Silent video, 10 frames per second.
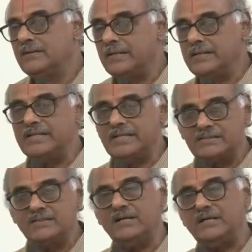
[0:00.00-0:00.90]
it
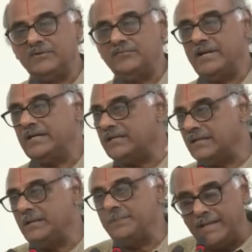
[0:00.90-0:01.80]
does not reflect
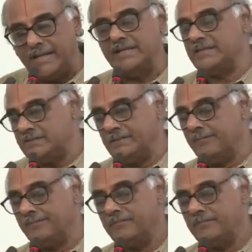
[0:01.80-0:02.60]
any plagiarism.